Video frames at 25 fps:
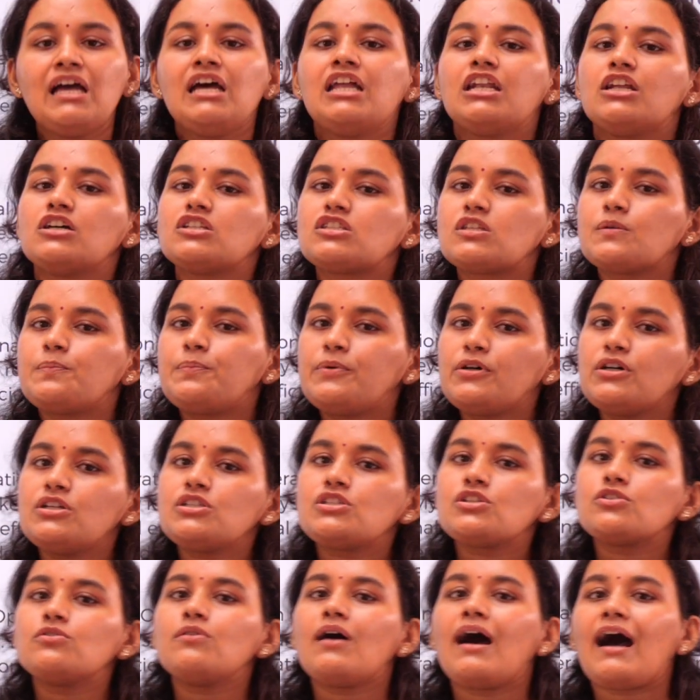Now, suppose
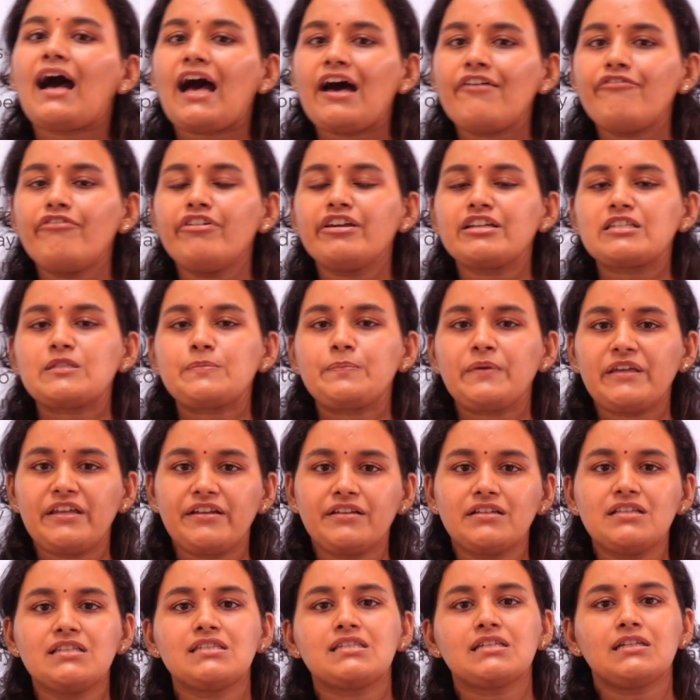you have
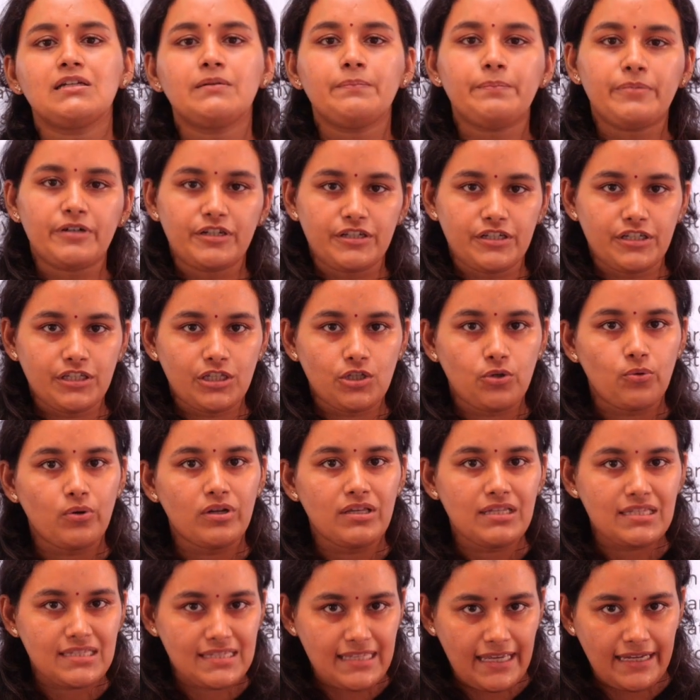experience in a
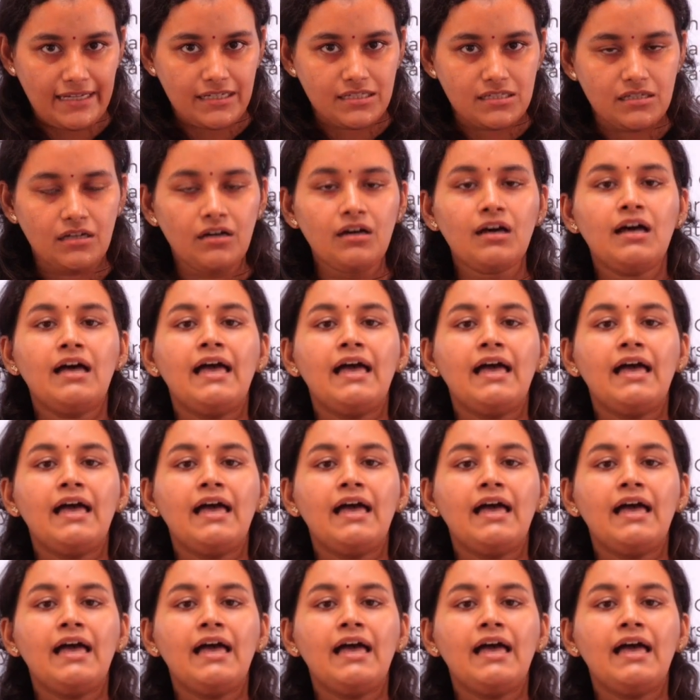particular sector